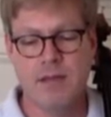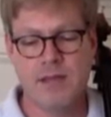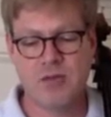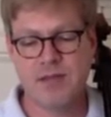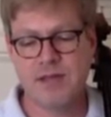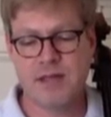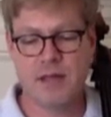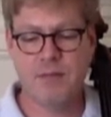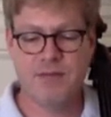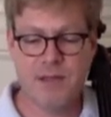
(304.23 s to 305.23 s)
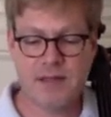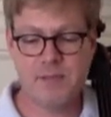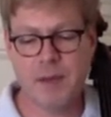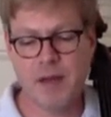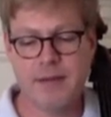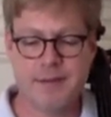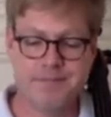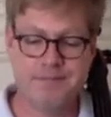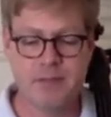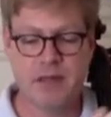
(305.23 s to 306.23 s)
These are things that can be fixed, but
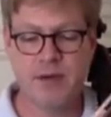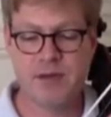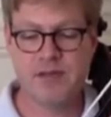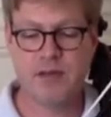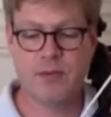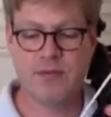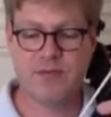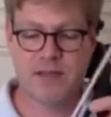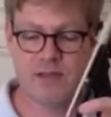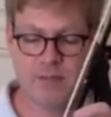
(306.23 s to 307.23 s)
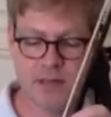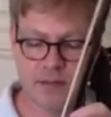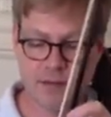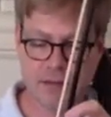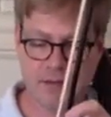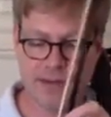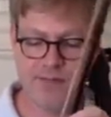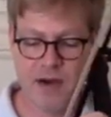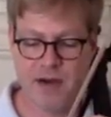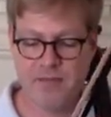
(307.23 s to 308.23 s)
you don't necessarily want to fix something
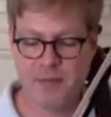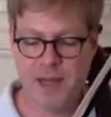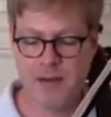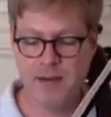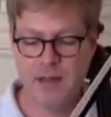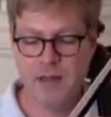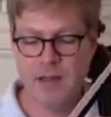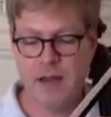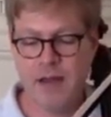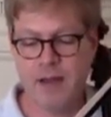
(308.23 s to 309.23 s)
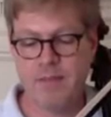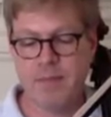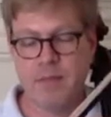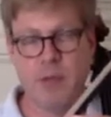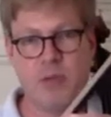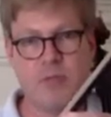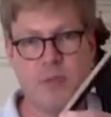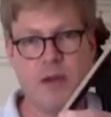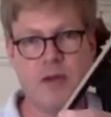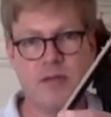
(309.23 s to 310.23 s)
right off the bat. The bow
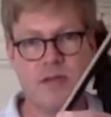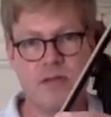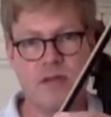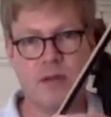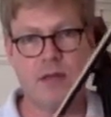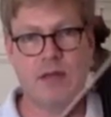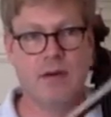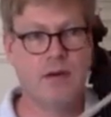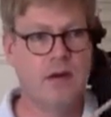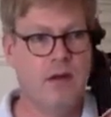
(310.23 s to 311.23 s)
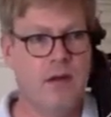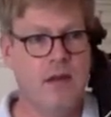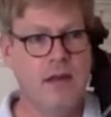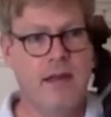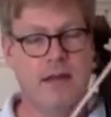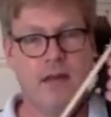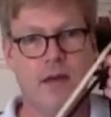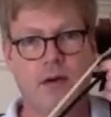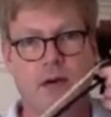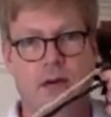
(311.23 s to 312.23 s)
spreaders, so here and
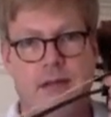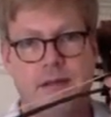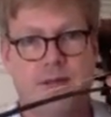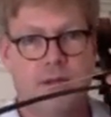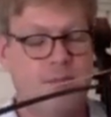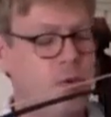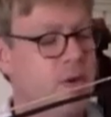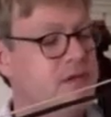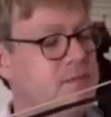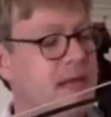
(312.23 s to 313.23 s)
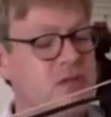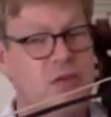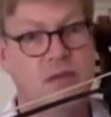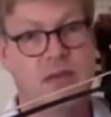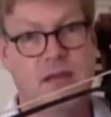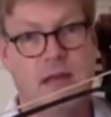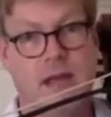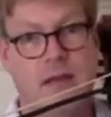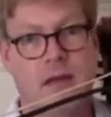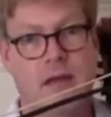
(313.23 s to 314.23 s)
here, it's really important to make sure that
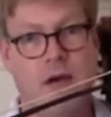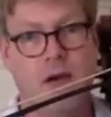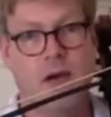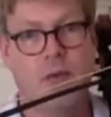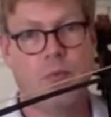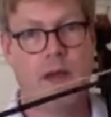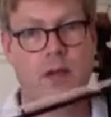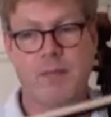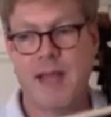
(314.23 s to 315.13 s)
they are well